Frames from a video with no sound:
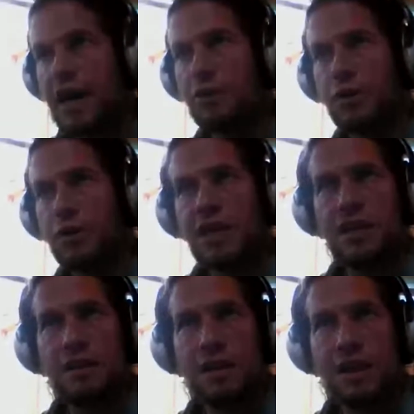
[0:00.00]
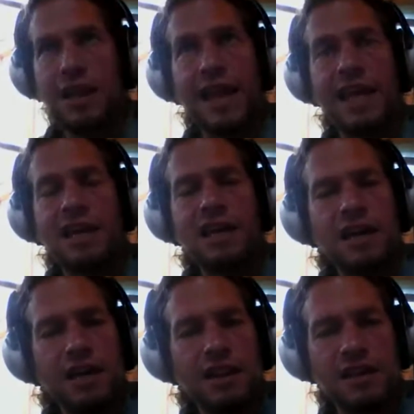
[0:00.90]
Irene
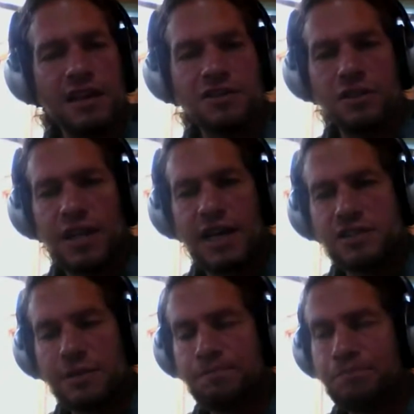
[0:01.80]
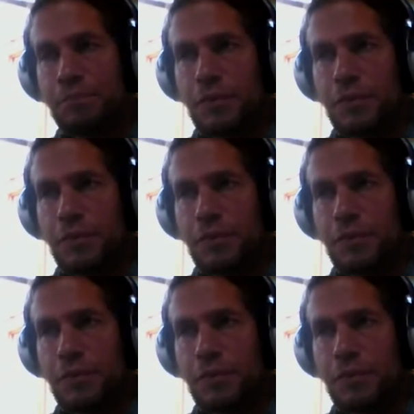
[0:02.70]
Lane, I think is her last name,